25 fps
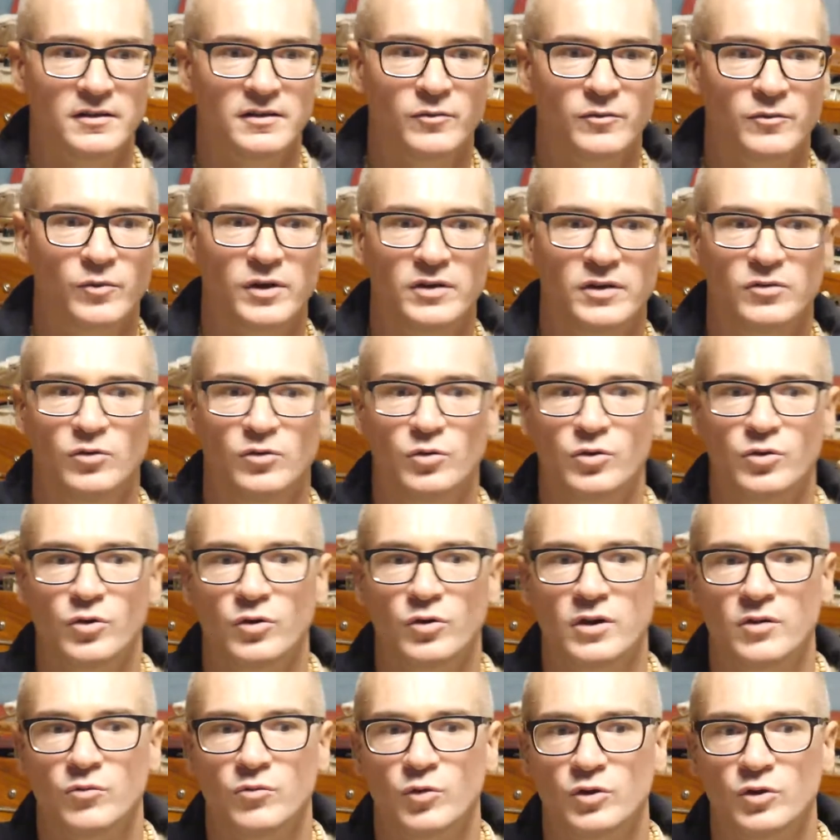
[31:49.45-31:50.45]
when
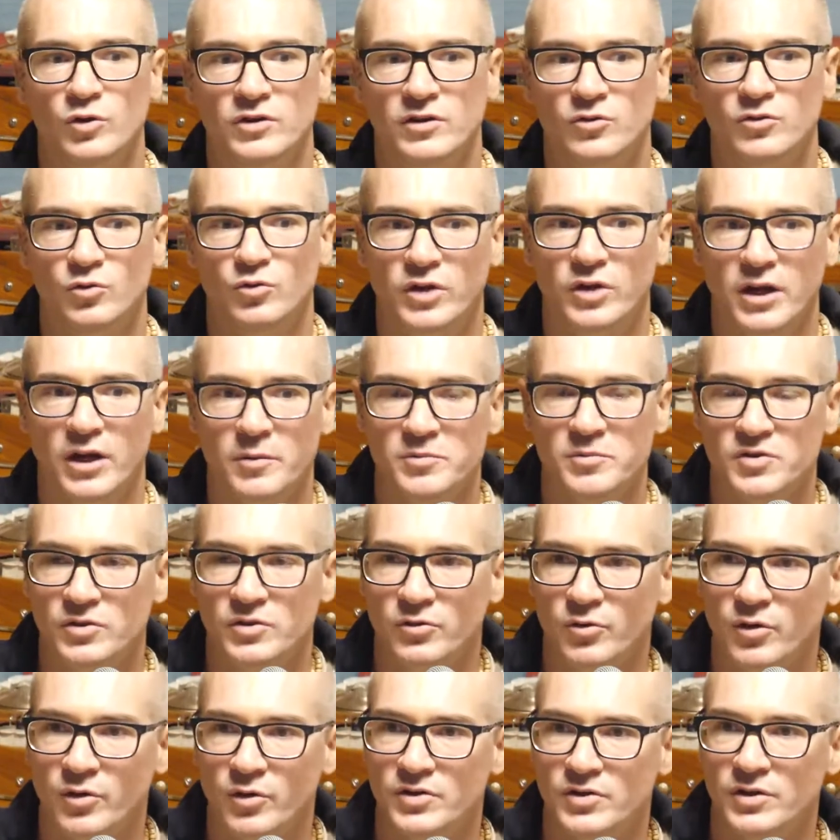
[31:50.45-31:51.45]
Duryodhana wanted to capture
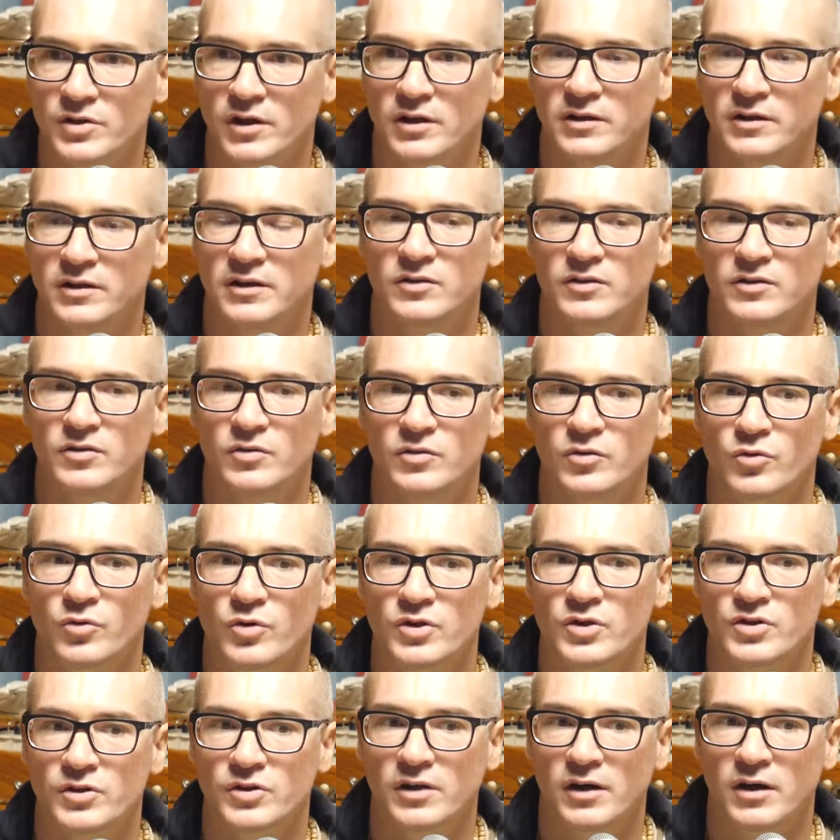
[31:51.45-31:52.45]
Krishna, that
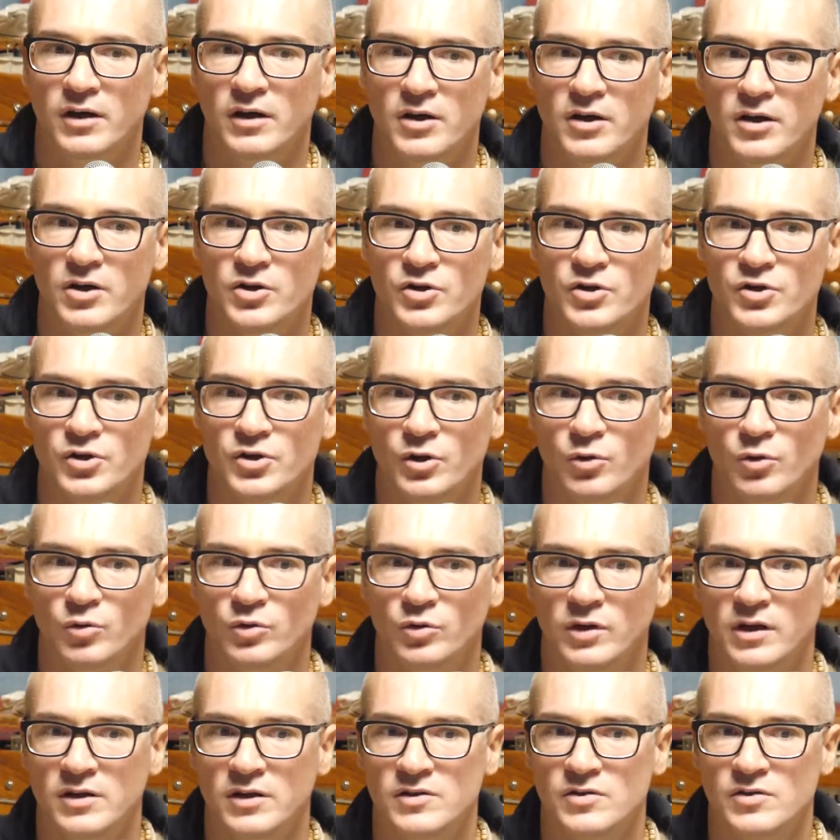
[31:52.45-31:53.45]
Krishna showed
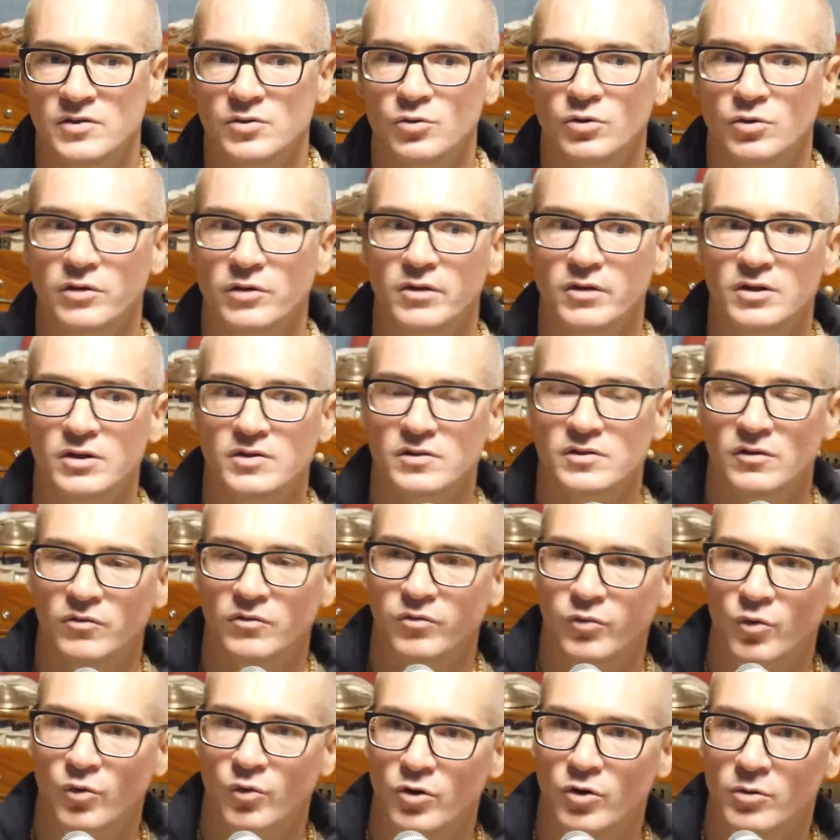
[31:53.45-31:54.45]
his universal
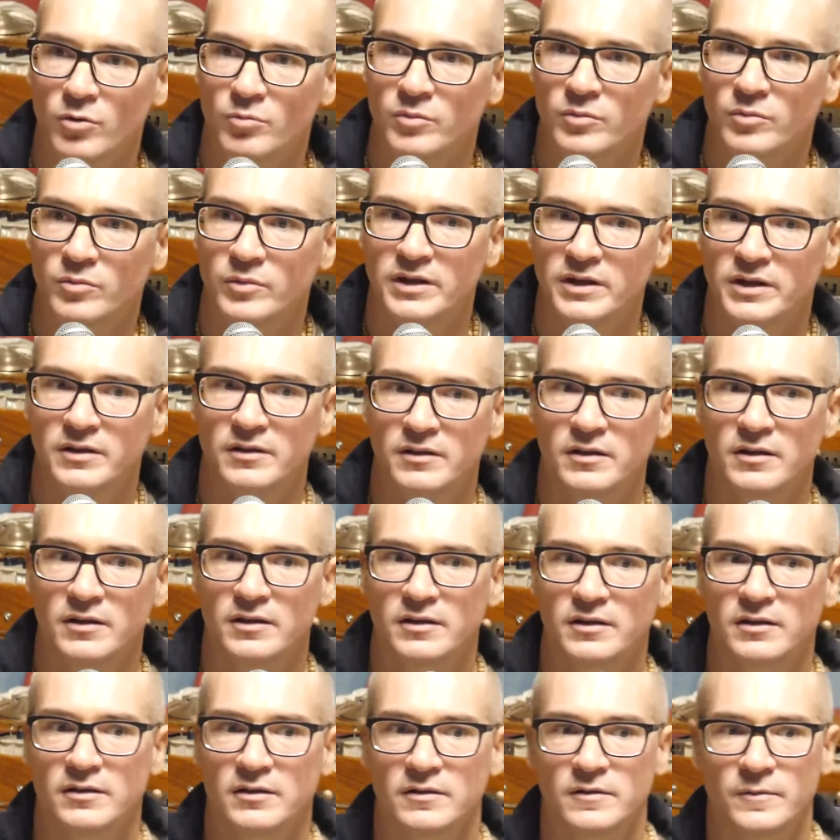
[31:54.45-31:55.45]
form
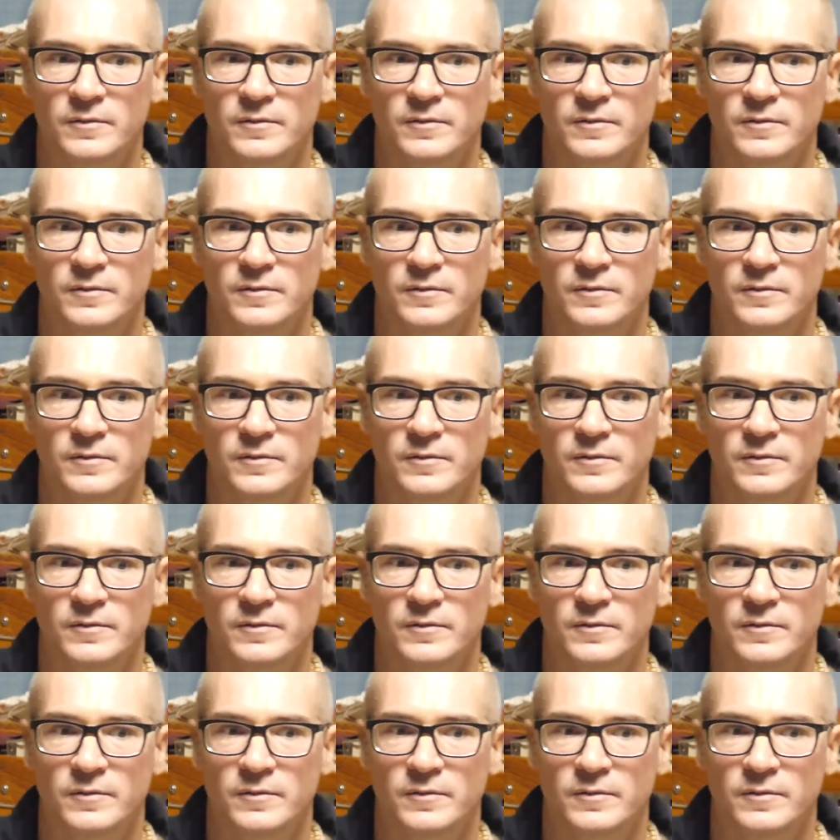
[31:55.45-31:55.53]
in